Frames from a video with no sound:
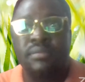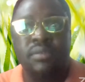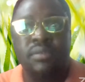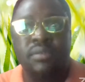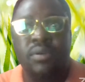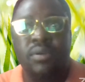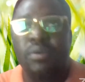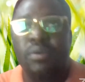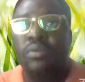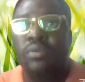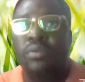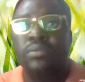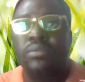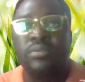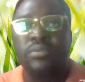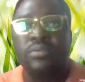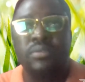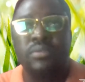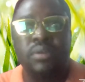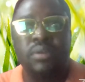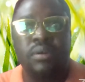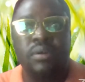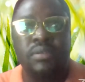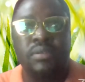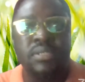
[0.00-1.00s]

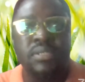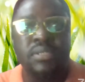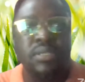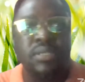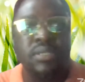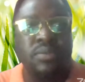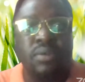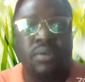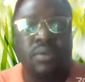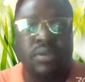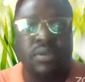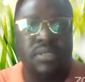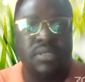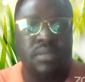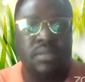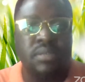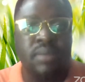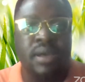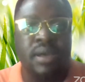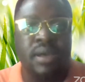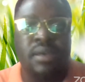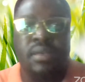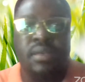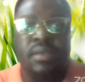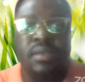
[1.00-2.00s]
old, or new
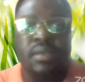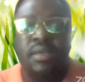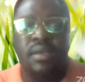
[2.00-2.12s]
customer,